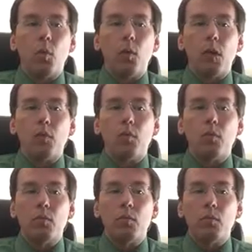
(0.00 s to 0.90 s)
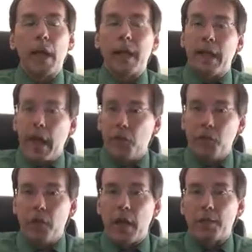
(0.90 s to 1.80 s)
Well, I can
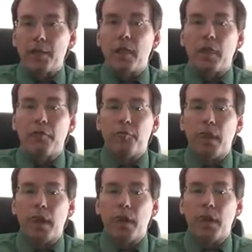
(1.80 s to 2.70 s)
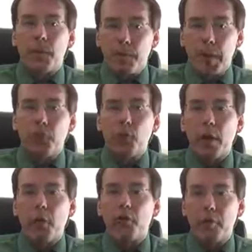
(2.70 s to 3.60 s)
ask you that stuff, but the best
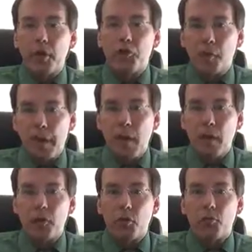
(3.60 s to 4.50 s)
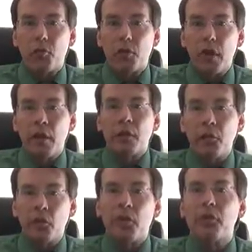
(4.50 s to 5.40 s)
way is to measure your behaviors in an
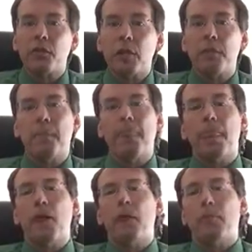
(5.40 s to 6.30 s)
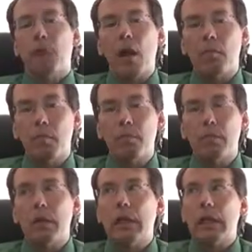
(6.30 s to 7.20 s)
emergency.
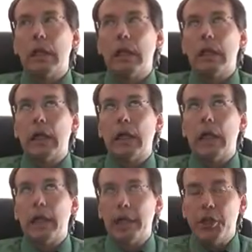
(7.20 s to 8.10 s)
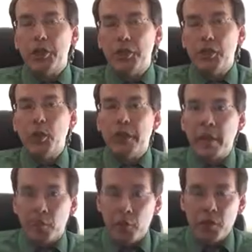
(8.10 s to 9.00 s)
Problem, I need to see you in
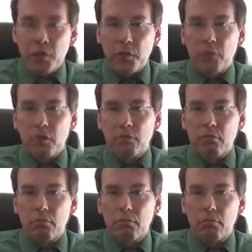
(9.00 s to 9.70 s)
the emergency.